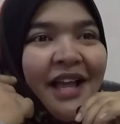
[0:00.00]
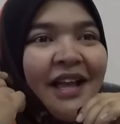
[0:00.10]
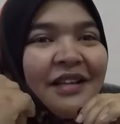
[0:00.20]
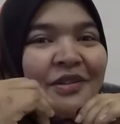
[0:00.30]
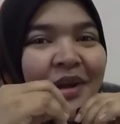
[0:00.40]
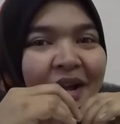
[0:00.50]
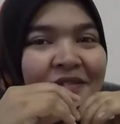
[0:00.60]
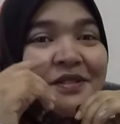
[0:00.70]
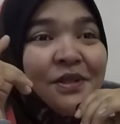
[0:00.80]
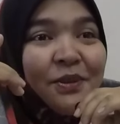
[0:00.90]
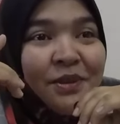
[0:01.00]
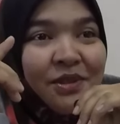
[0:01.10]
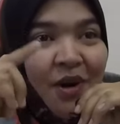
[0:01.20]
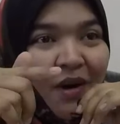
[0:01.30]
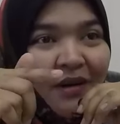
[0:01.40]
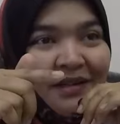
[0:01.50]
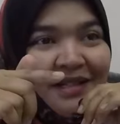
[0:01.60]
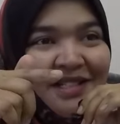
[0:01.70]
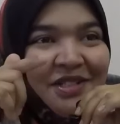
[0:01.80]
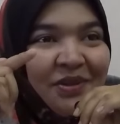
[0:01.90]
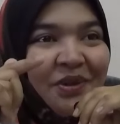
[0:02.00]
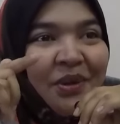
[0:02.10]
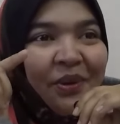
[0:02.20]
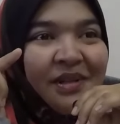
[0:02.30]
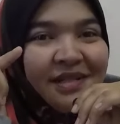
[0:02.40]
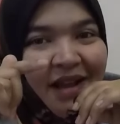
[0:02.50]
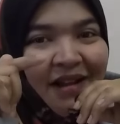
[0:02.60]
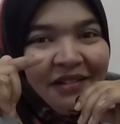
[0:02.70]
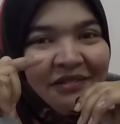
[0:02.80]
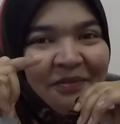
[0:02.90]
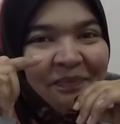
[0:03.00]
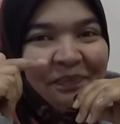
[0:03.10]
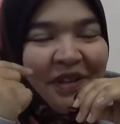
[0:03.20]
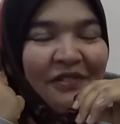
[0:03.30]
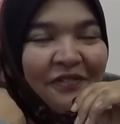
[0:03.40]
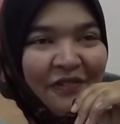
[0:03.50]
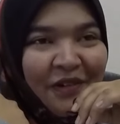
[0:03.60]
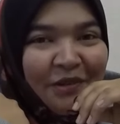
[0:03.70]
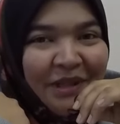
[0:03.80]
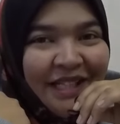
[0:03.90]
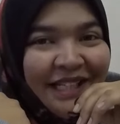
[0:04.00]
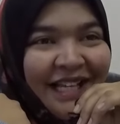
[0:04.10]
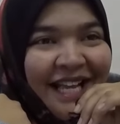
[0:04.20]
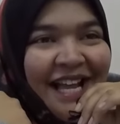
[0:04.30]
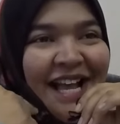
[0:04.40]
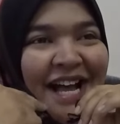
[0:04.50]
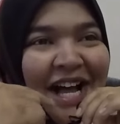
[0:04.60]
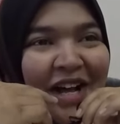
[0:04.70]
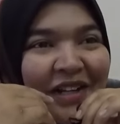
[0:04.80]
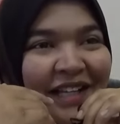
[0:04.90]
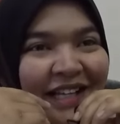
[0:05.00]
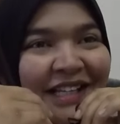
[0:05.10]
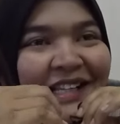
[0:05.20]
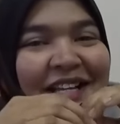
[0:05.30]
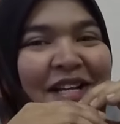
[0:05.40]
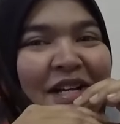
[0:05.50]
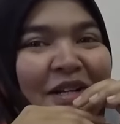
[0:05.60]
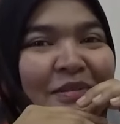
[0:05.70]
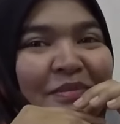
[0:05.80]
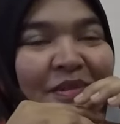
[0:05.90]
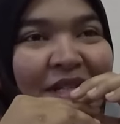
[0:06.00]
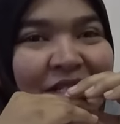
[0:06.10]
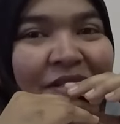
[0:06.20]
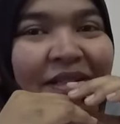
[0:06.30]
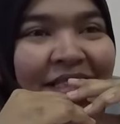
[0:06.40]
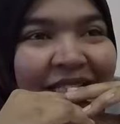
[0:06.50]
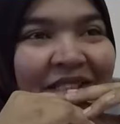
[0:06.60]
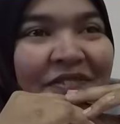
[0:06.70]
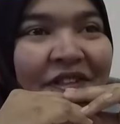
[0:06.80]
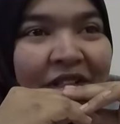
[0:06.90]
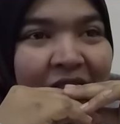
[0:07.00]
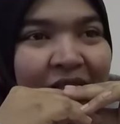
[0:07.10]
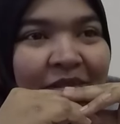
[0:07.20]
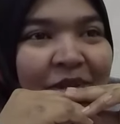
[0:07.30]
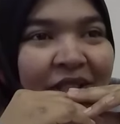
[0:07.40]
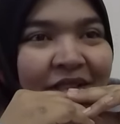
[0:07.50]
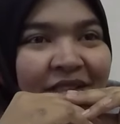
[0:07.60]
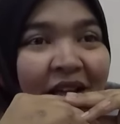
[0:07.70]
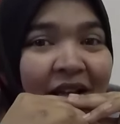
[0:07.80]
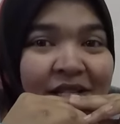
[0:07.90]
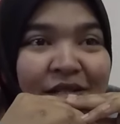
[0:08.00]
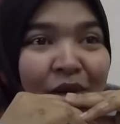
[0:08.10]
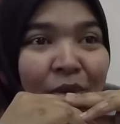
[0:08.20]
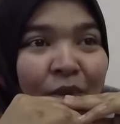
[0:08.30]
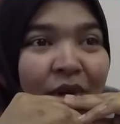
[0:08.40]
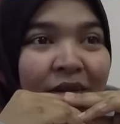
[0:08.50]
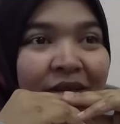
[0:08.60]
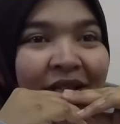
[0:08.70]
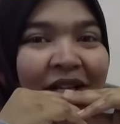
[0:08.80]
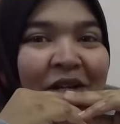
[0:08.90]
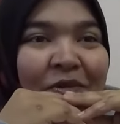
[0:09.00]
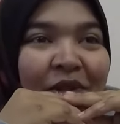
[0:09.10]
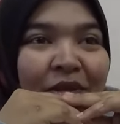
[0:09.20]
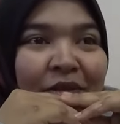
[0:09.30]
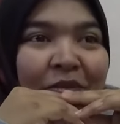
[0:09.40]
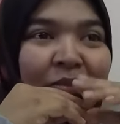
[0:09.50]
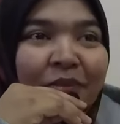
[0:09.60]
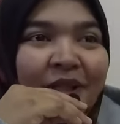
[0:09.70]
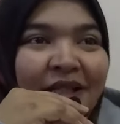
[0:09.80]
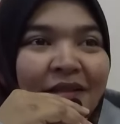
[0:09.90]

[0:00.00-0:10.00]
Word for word: and you have to talk to yourself. For me, okay, it's really difficult because has no one will make